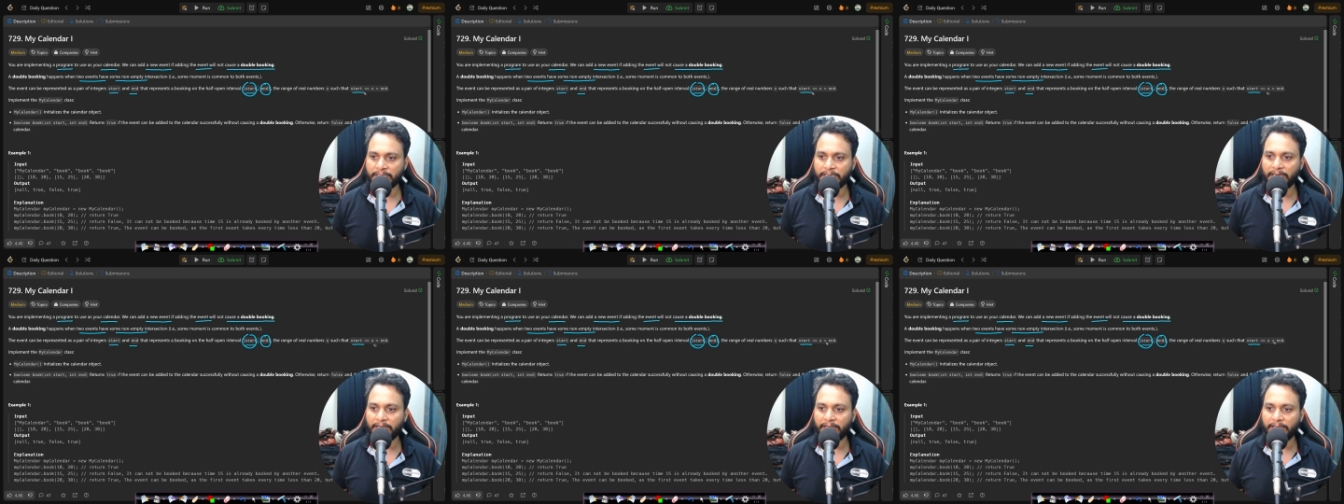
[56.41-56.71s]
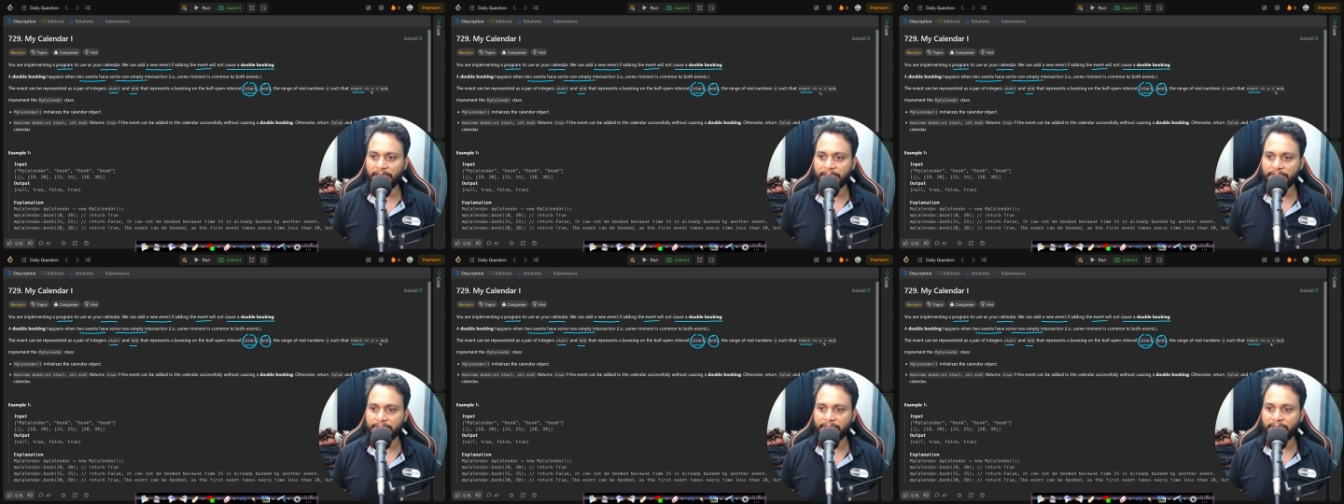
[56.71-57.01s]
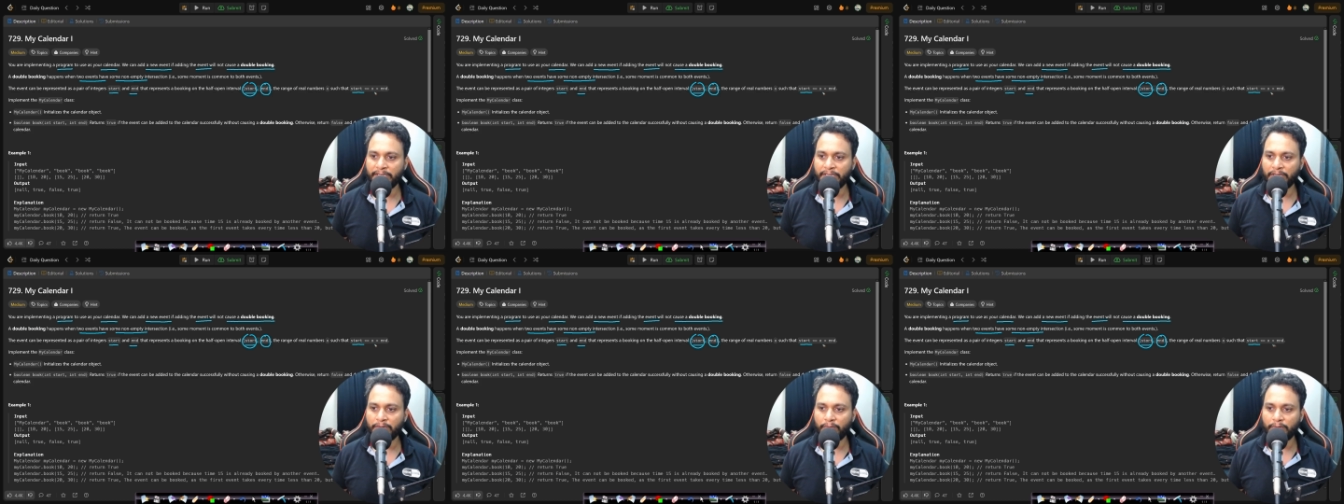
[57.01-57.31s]
start less
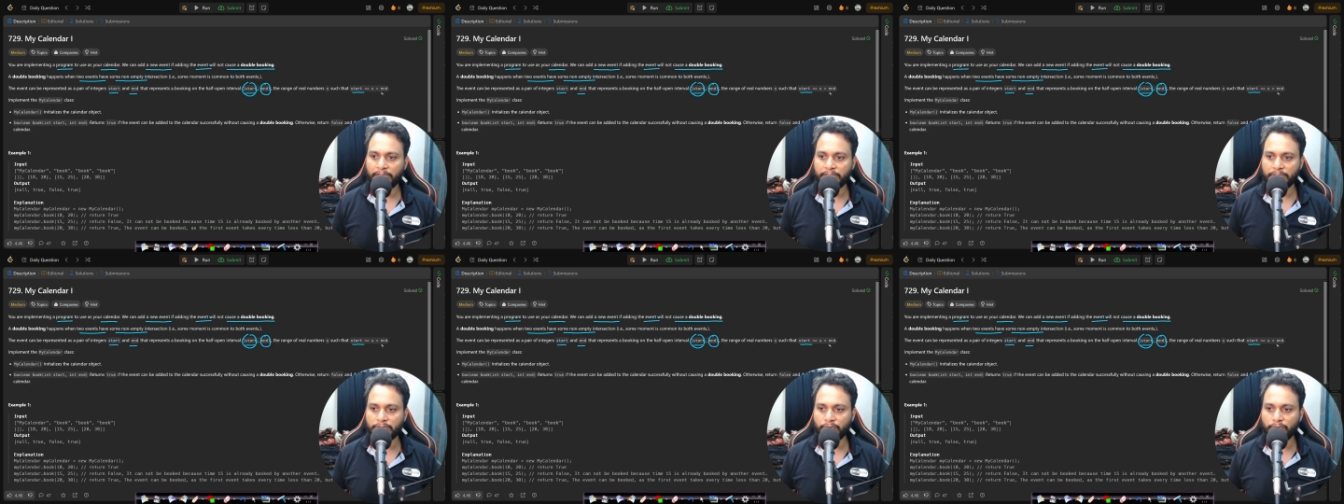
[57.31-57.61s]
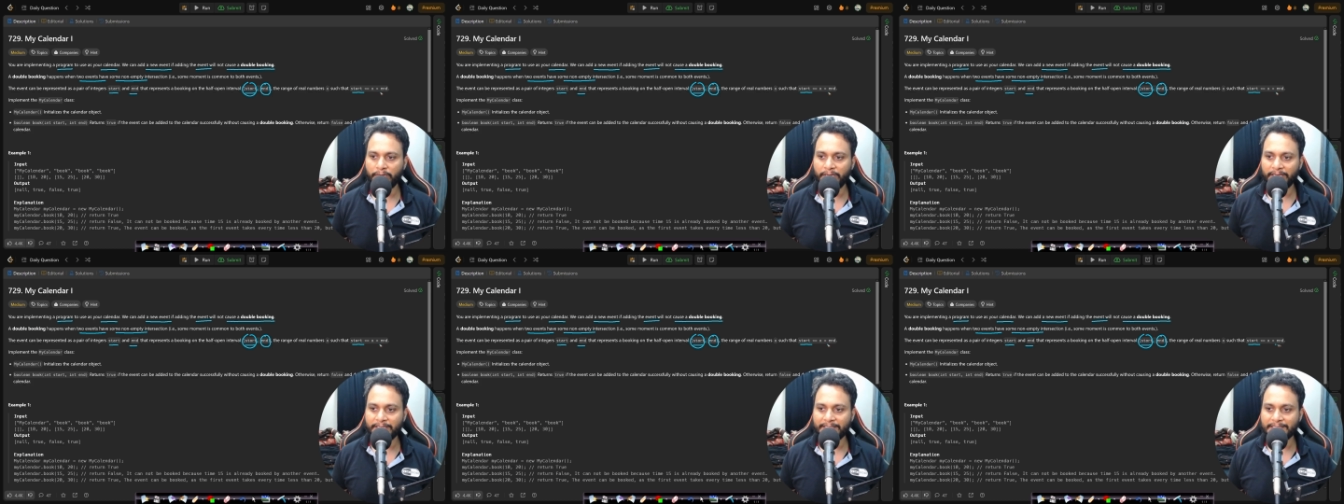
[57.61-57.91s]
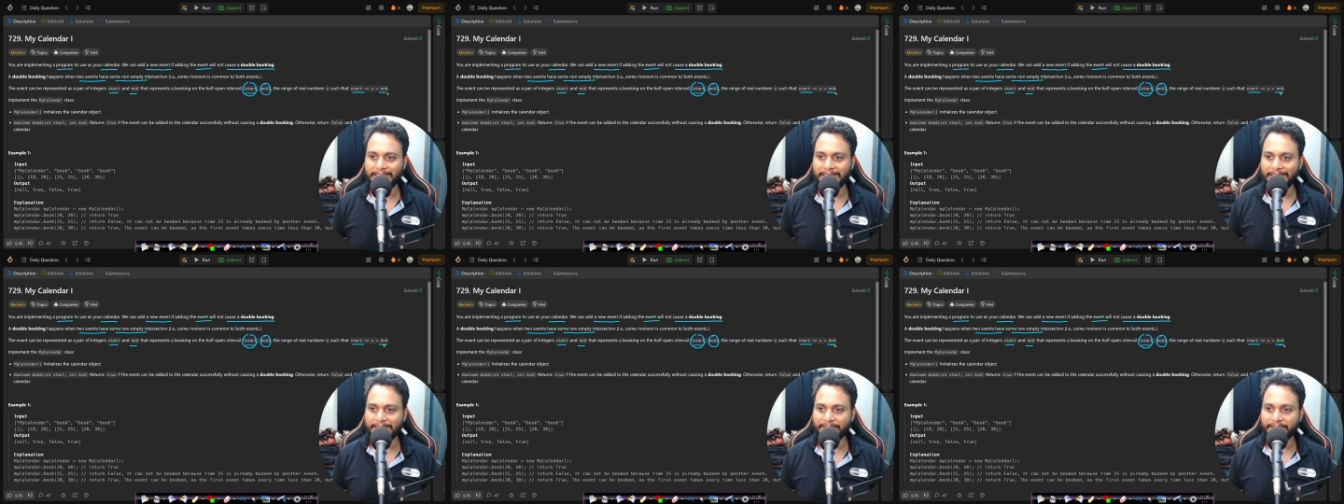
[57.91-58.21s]
than equals to
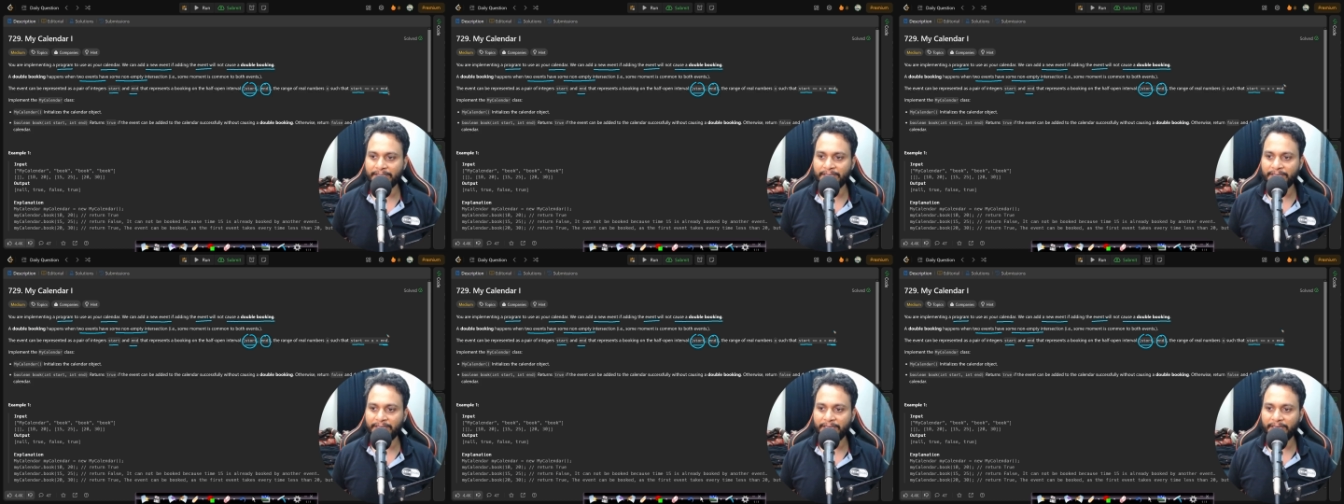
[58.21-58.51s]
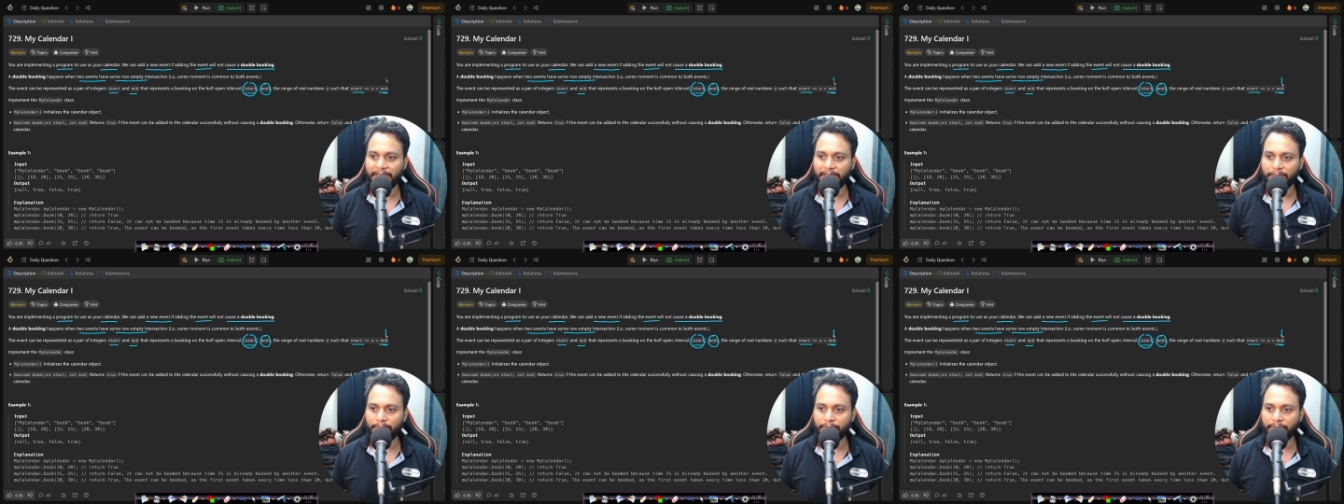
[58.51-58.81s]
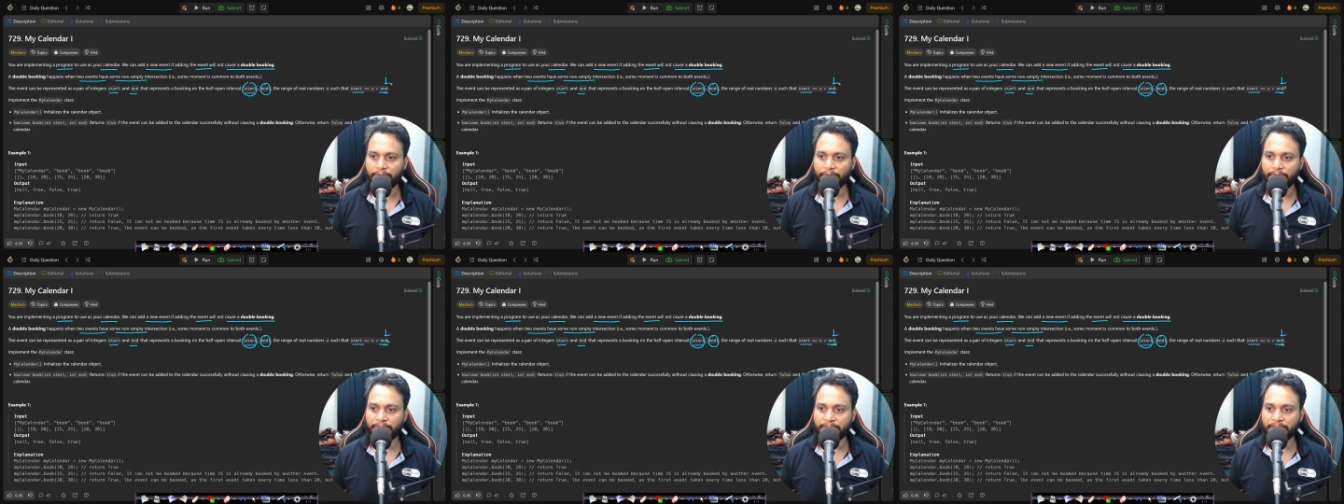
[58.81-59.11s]
x less than end
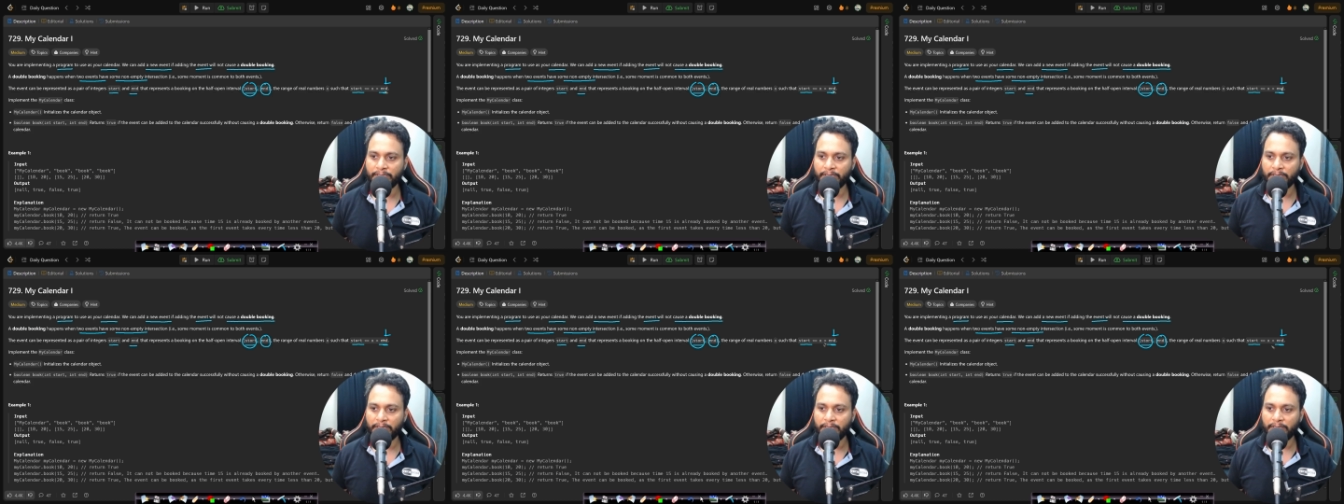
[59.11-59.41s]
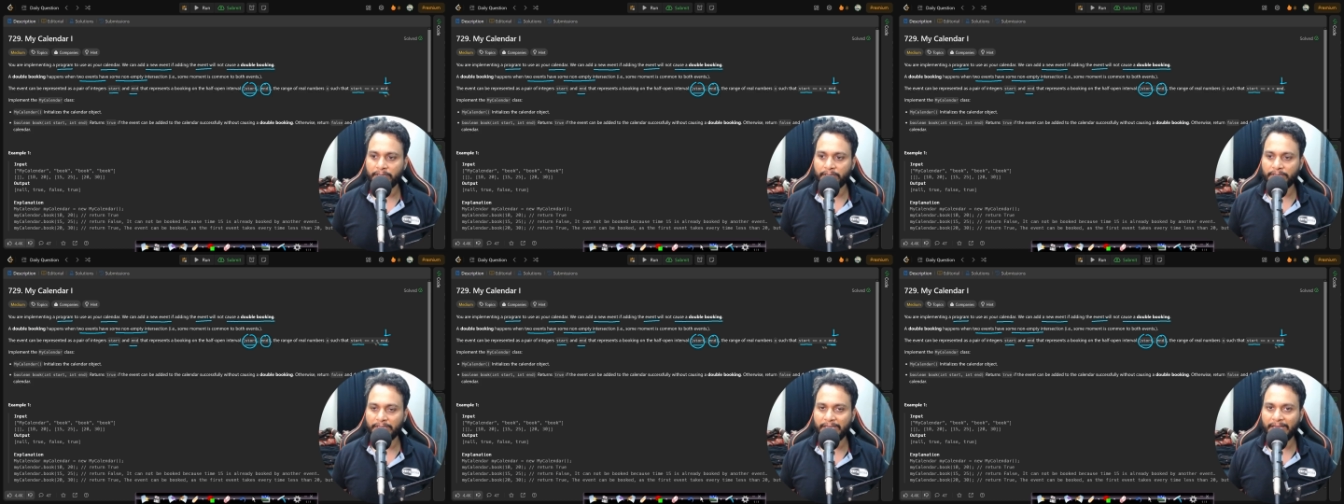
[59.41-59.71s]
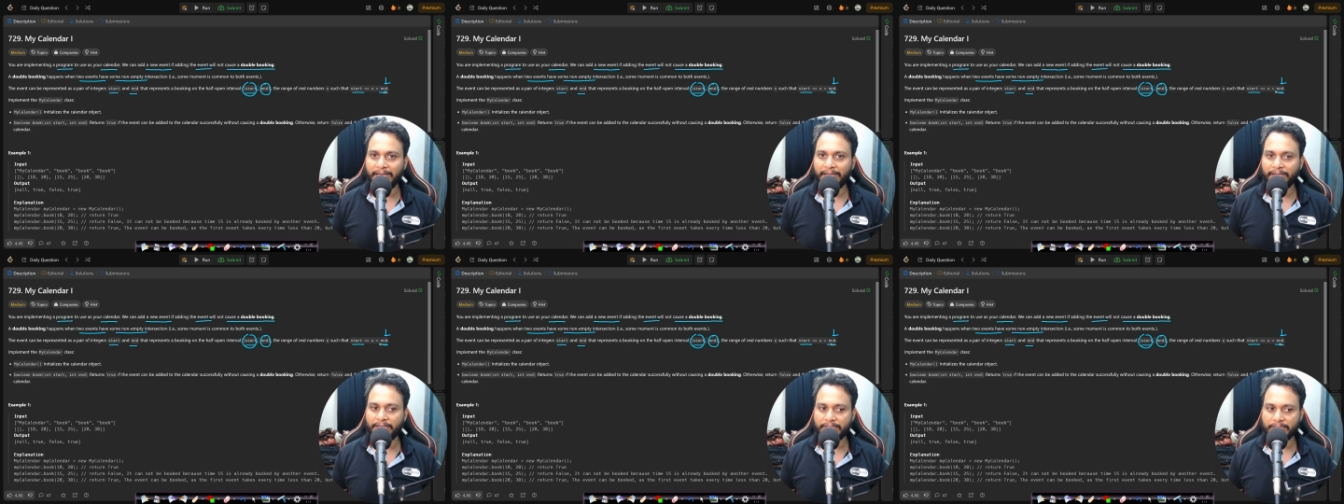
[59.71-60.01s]
because the
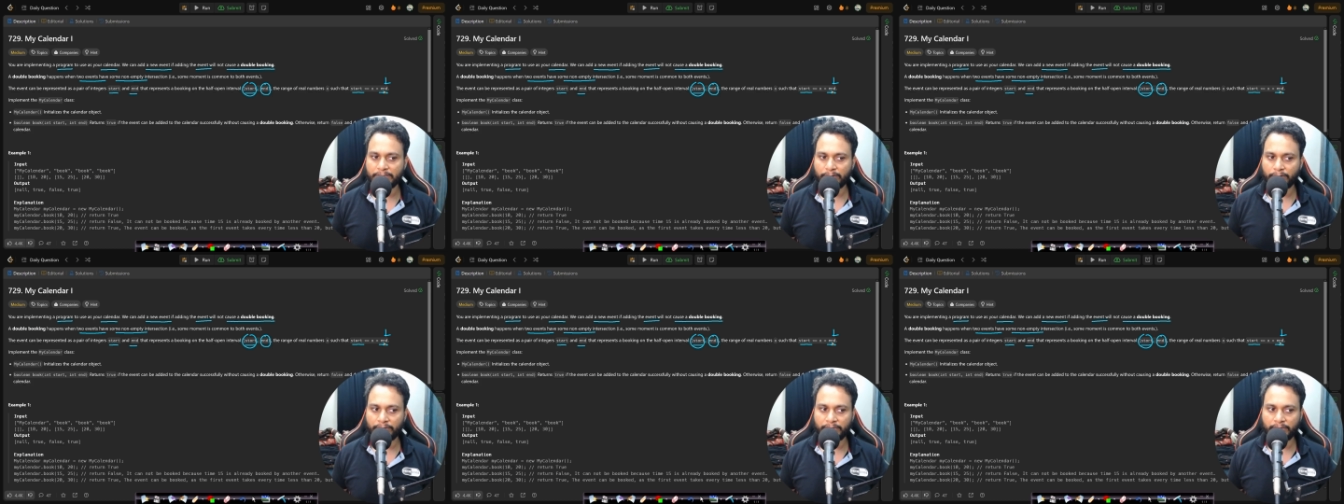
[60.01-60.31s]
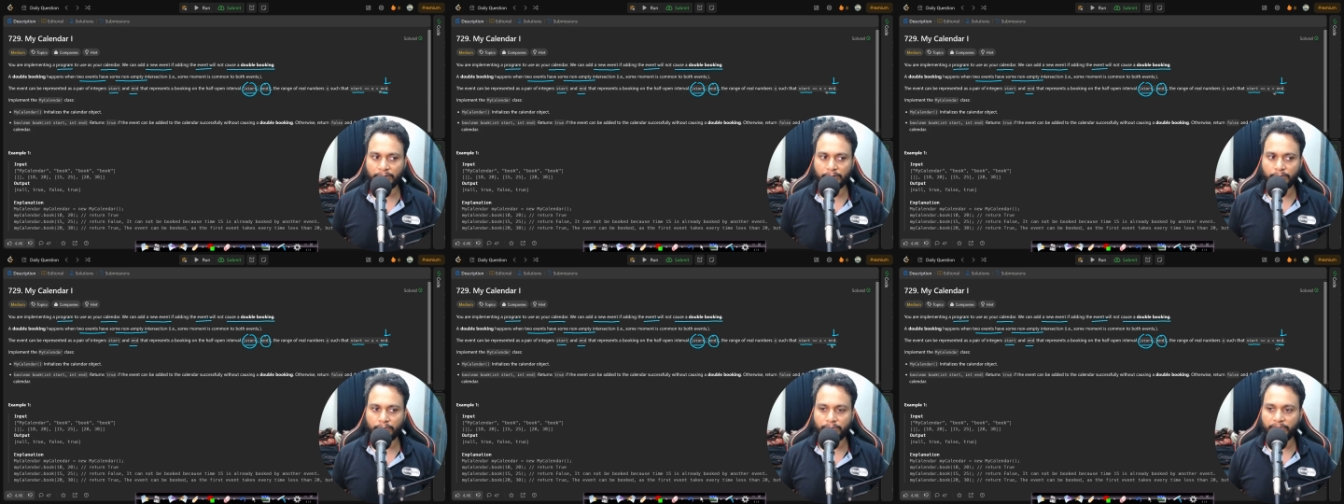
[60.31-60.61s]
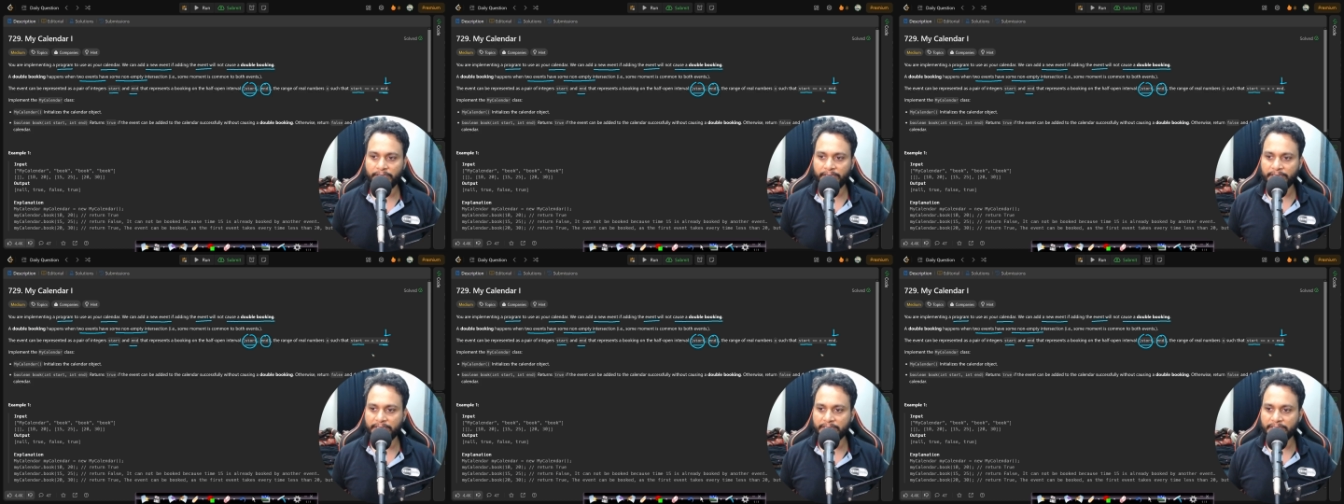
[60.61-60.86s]
end is not included